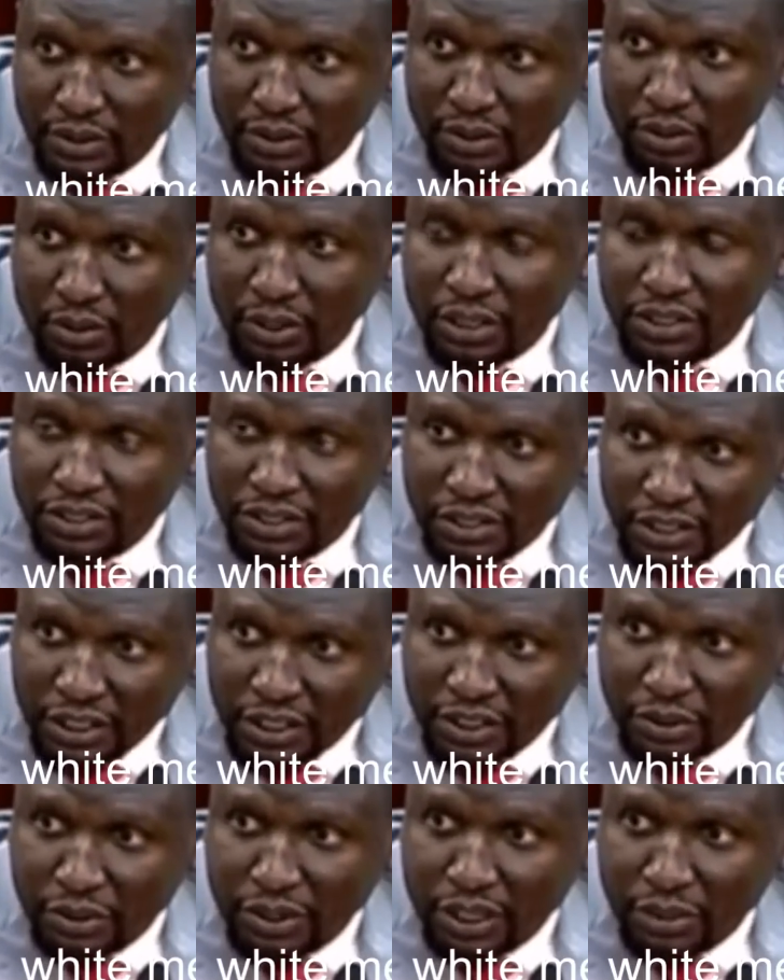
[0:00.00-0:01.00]
or
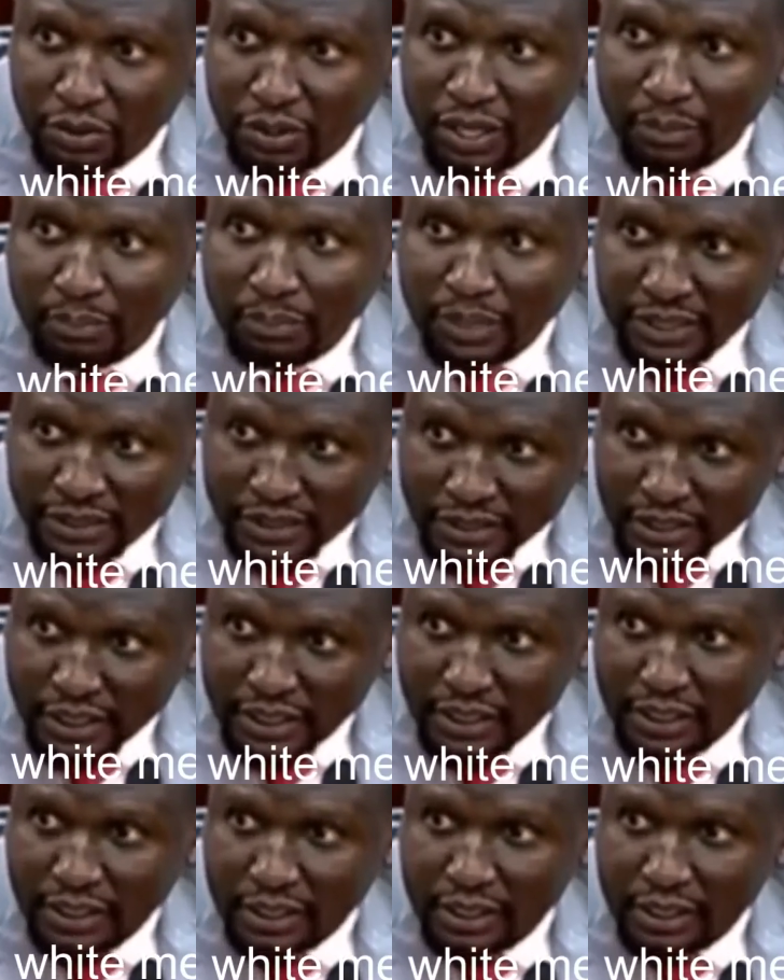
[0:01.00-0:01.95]
legislation that we have passed here.